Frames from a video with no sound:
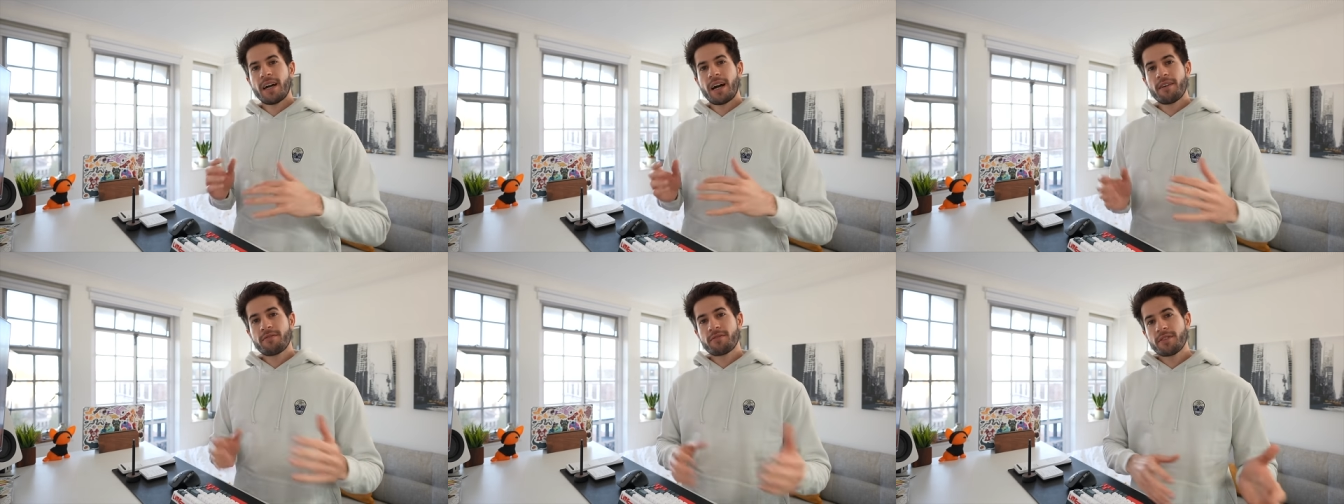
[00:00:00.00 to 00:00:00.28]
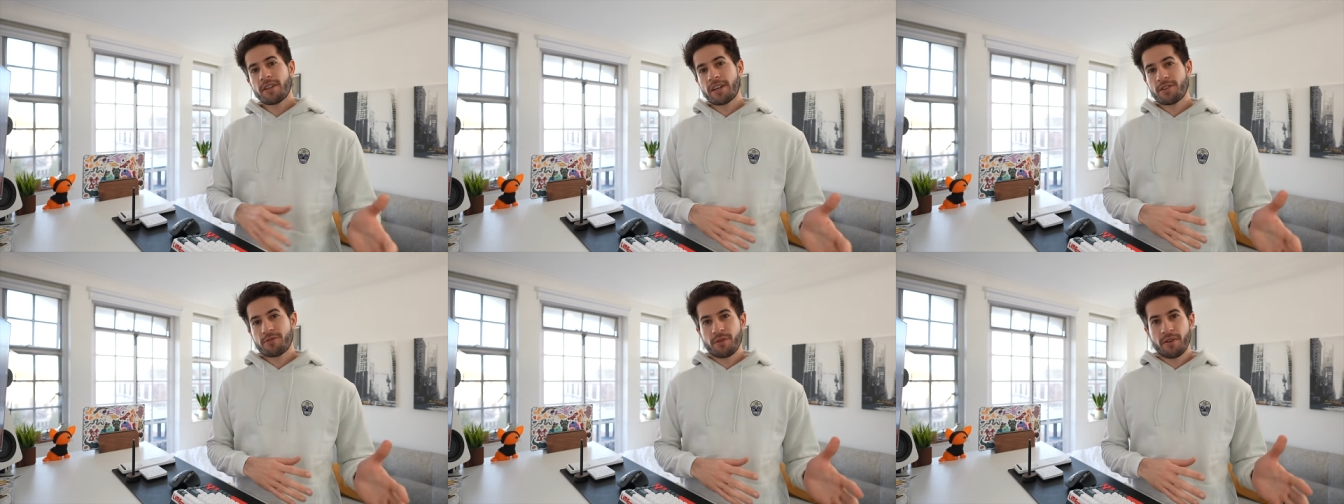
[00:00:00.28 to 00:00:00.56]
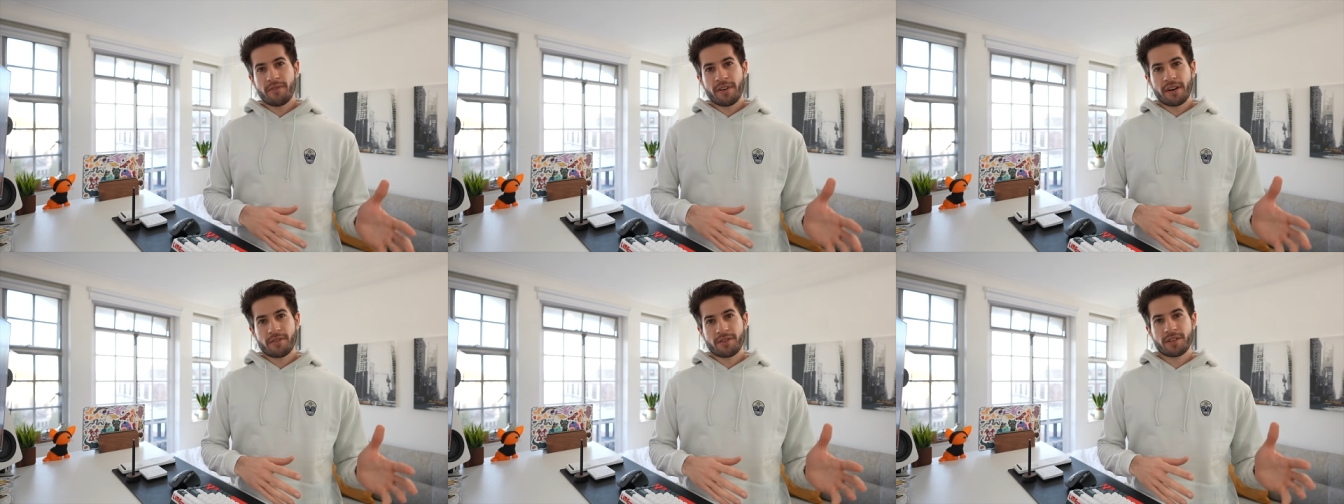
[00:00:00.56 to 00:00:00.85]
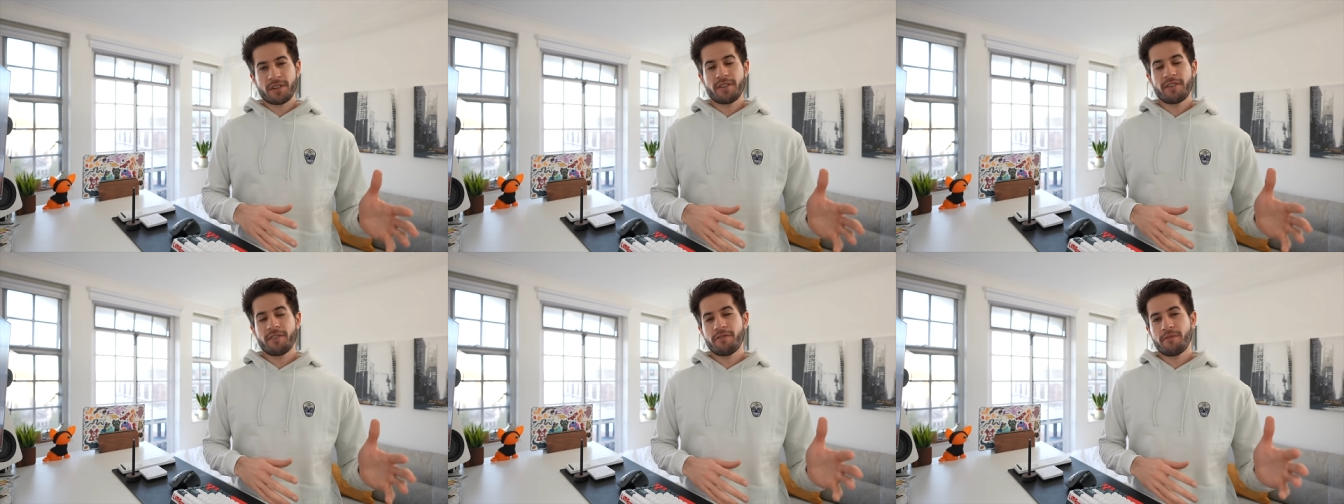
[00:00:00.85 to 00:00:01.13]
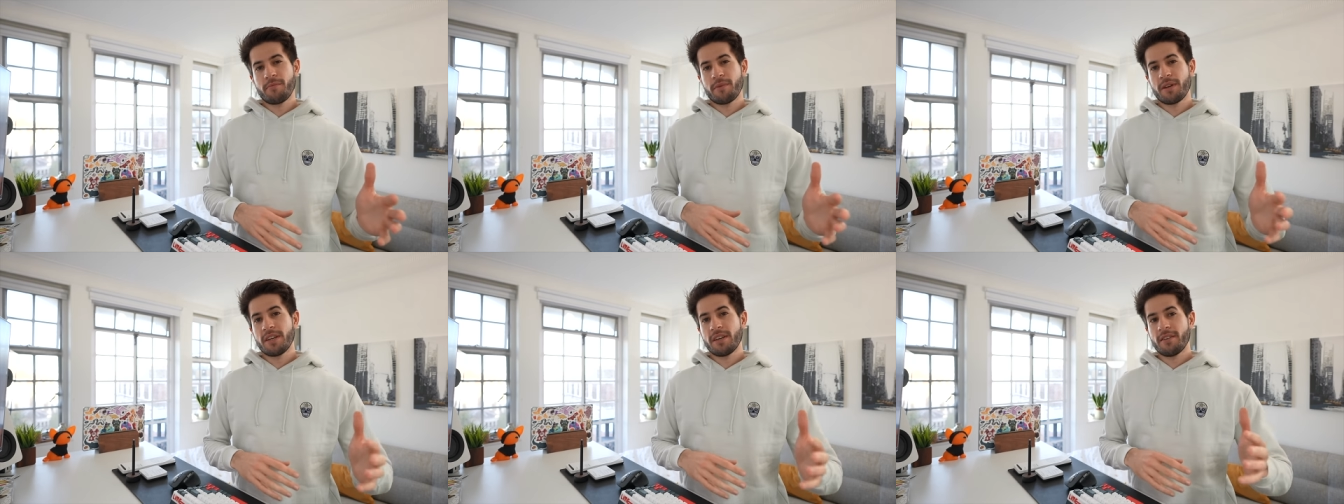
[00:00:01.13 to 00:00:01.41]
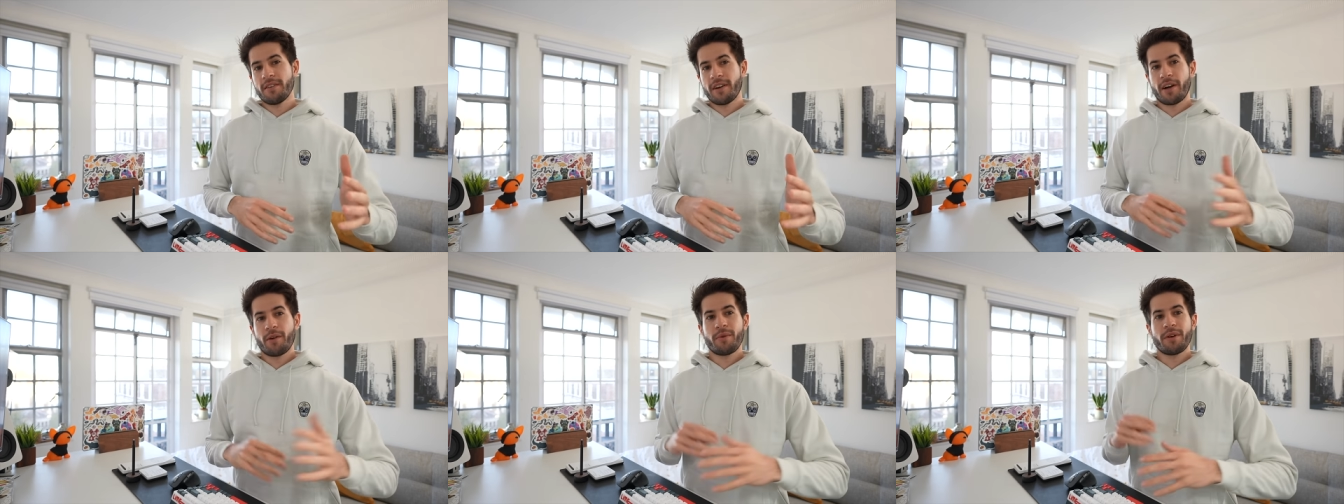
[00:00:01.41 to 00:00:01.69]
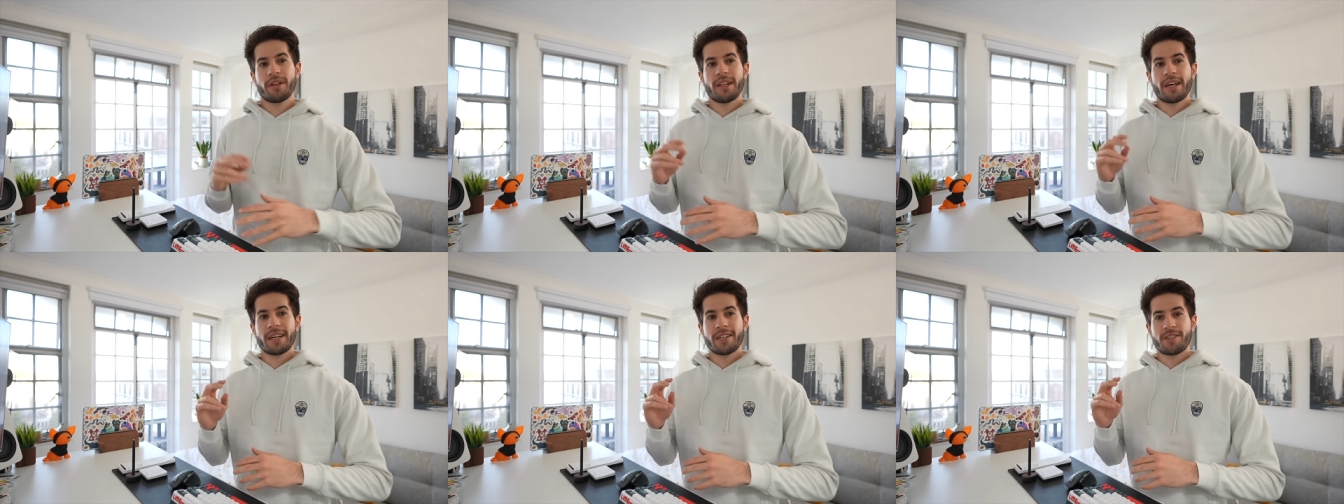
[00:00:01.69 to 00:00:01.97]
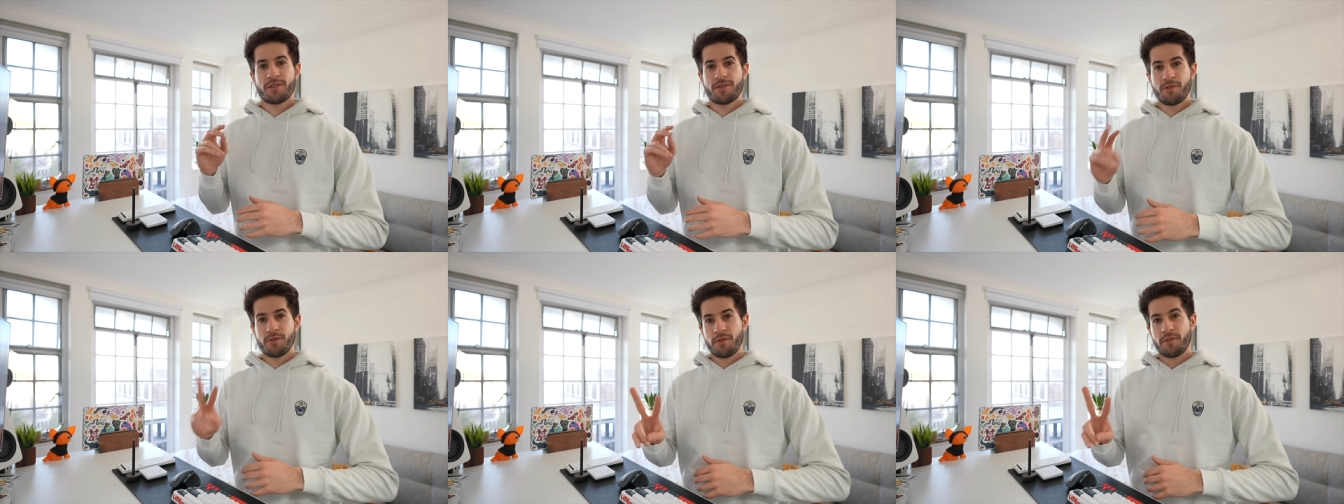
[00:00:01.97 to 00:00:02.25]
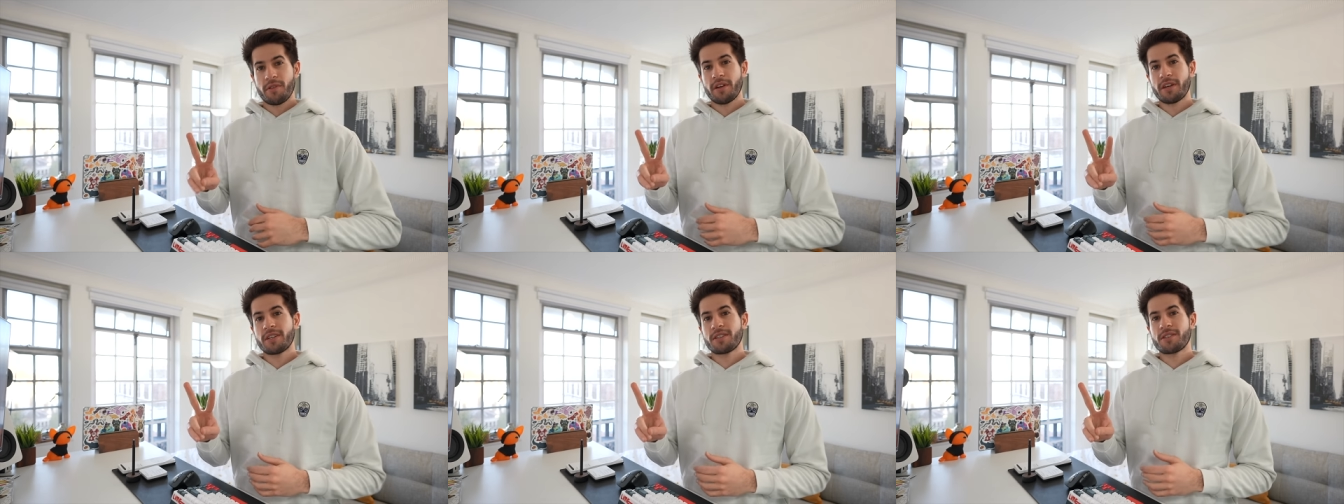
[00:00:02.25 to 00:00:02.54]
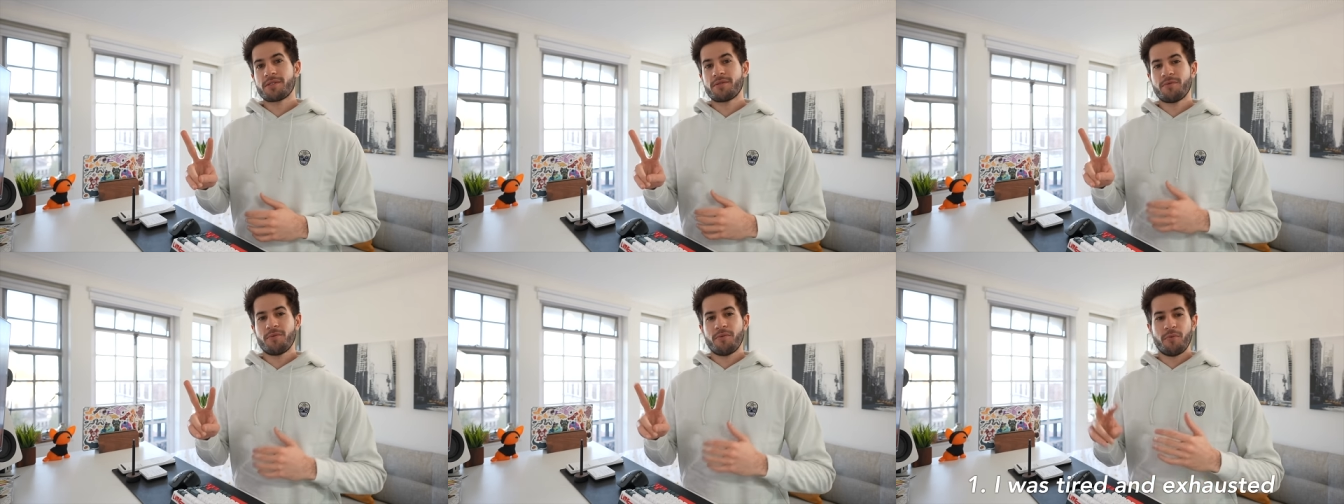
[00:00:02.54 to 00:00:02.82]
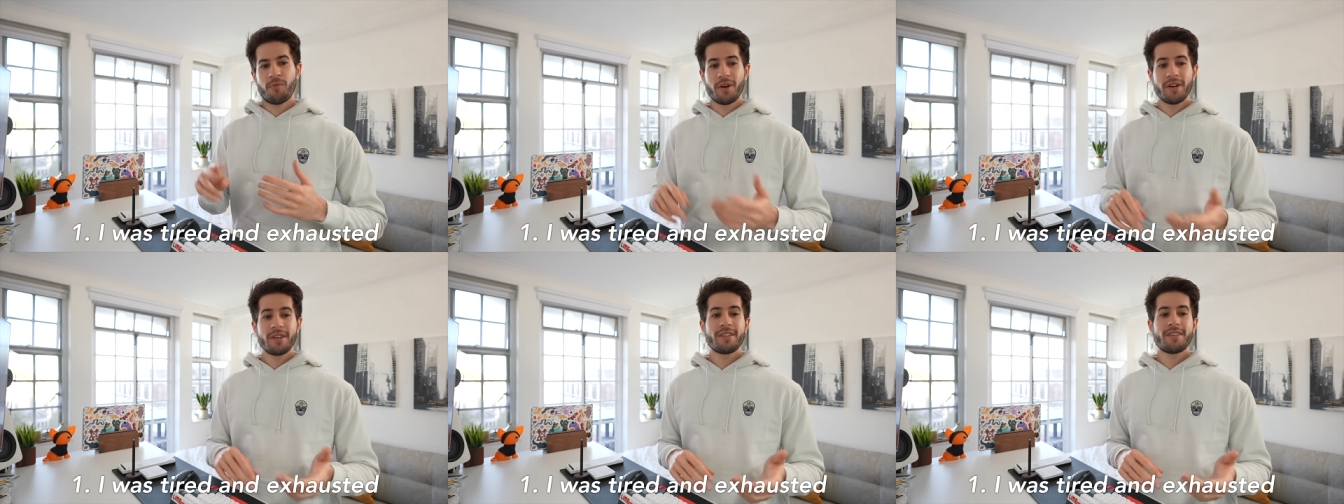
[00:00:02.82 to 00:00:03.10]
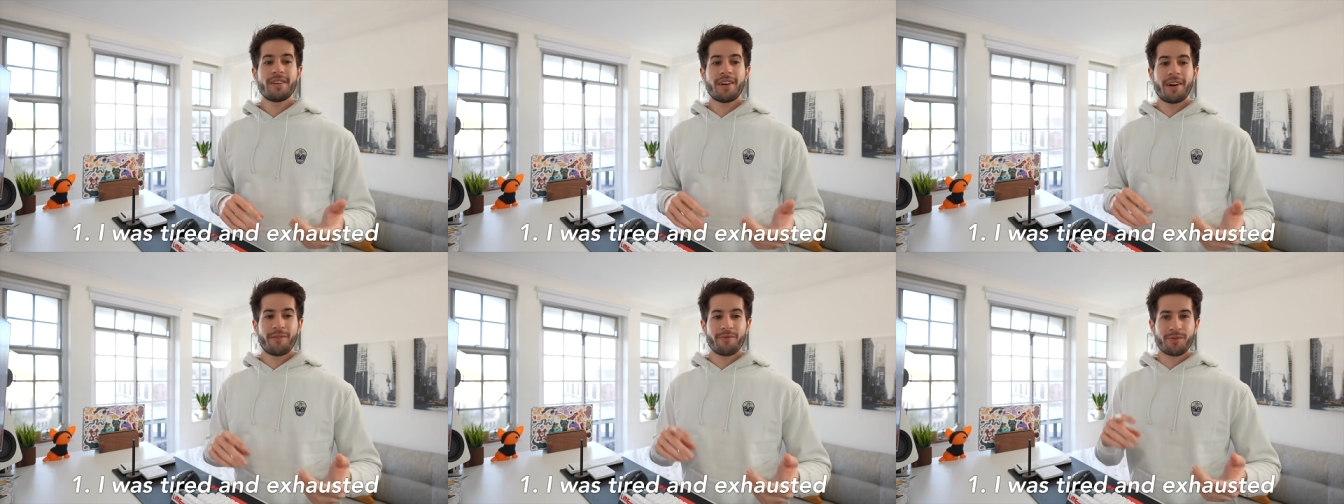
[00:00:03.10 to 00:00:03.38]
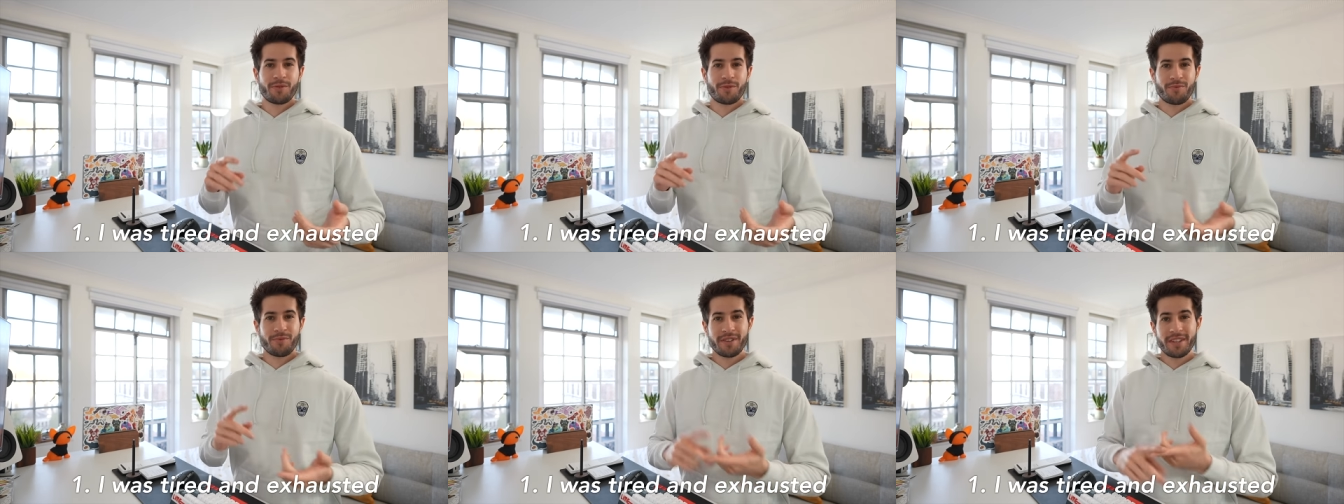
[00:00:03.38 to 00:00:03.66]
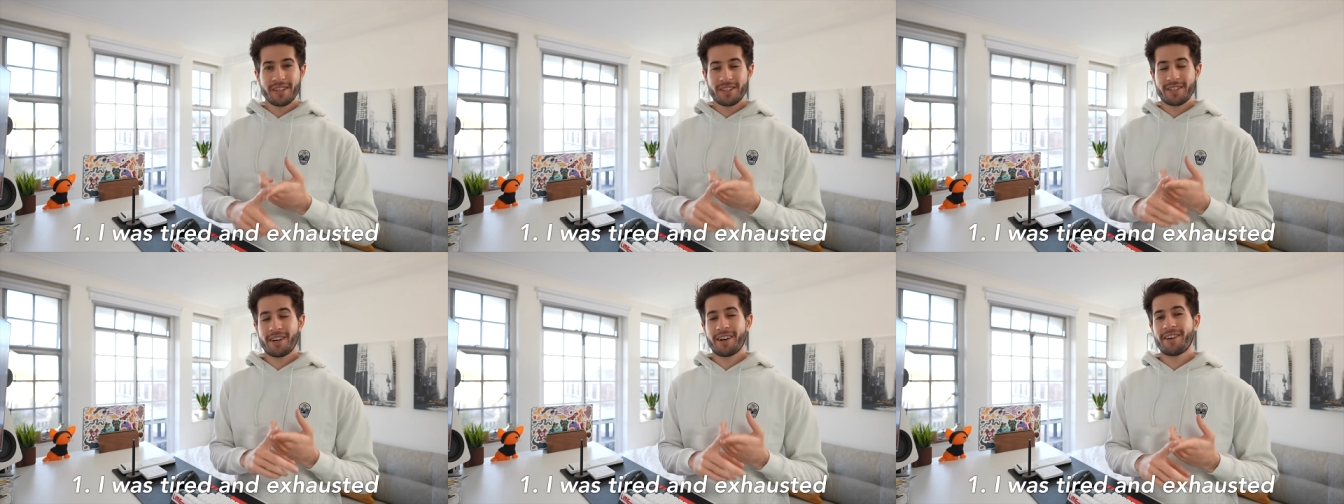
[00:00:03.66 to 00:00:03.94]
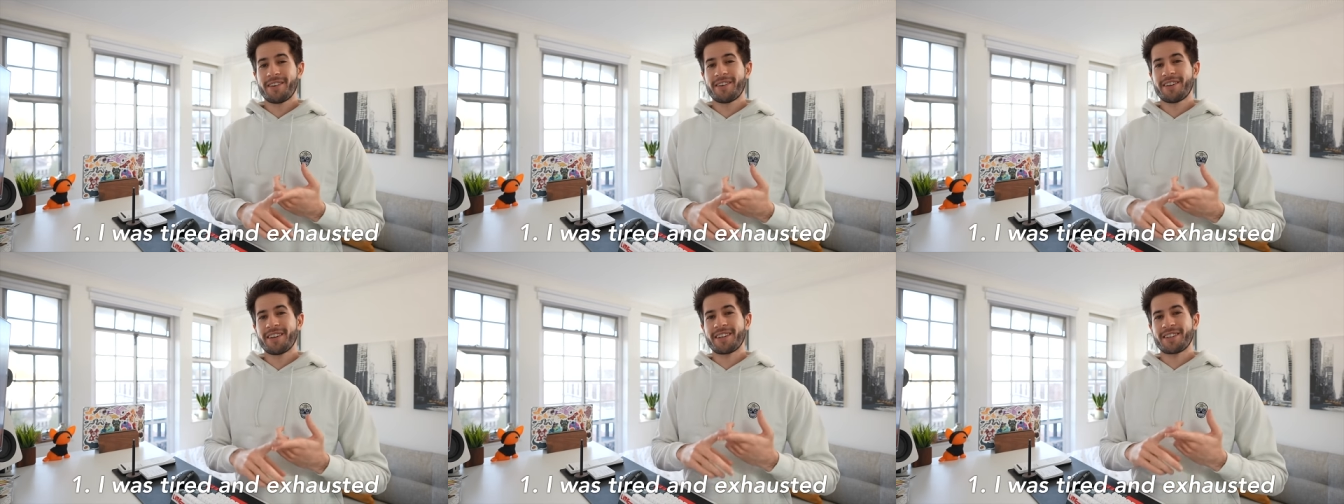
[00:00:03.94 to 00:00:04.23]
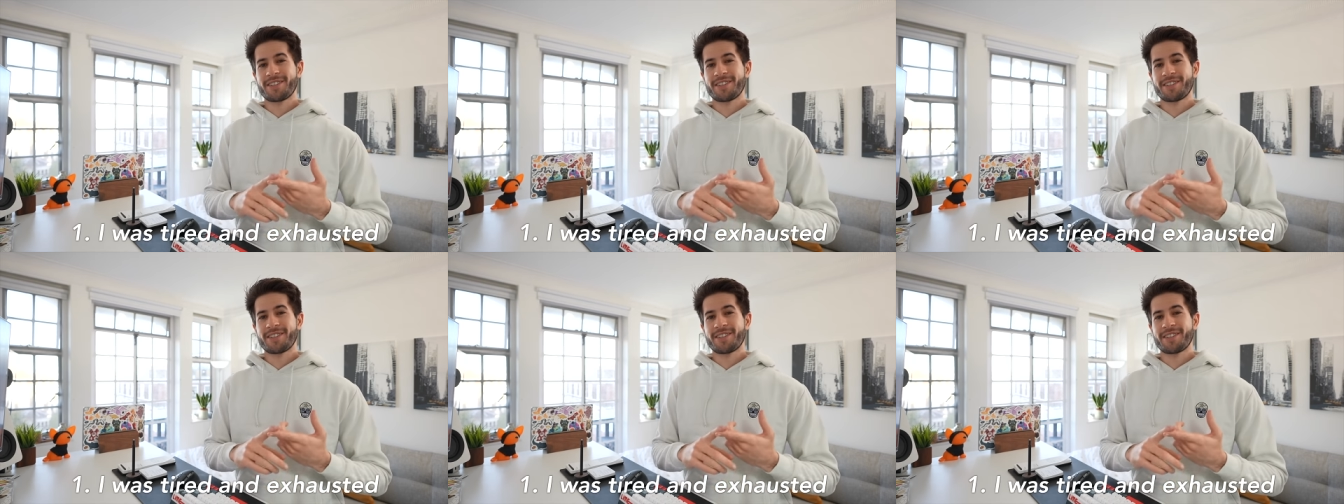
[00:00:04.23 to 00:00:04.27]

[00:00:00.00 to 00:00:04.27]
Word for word: After that 12 hour study with me, I realized two things. One, I was really tired and